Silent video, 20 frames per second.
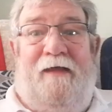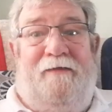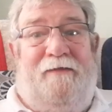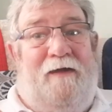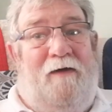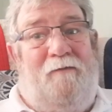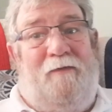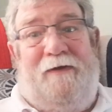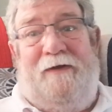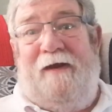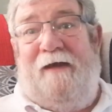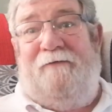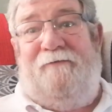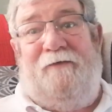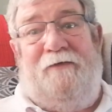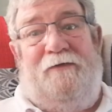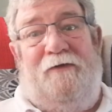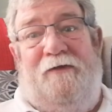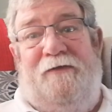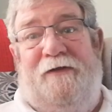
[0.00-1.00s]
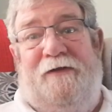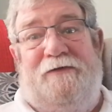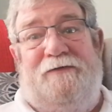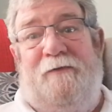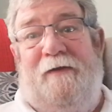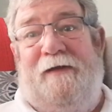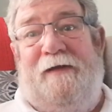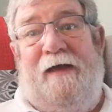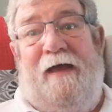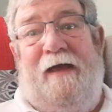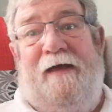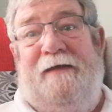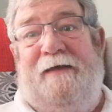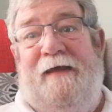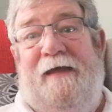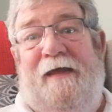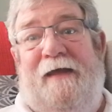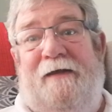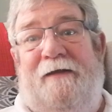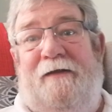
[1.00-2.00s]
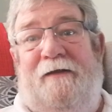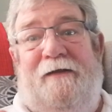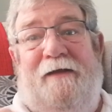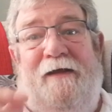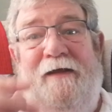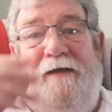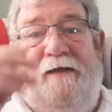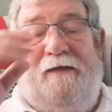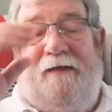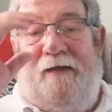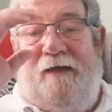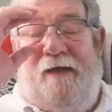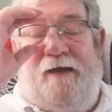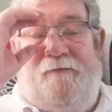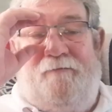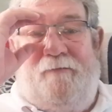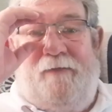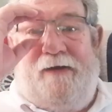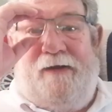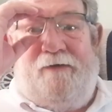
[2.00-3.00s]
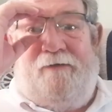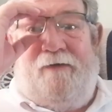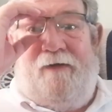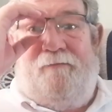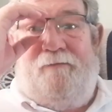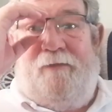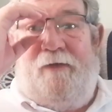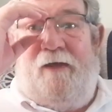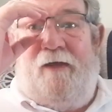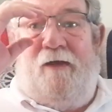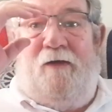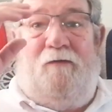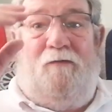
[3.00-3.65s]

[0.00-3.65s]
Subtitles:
That wee knife I done this week, again, the mini grip,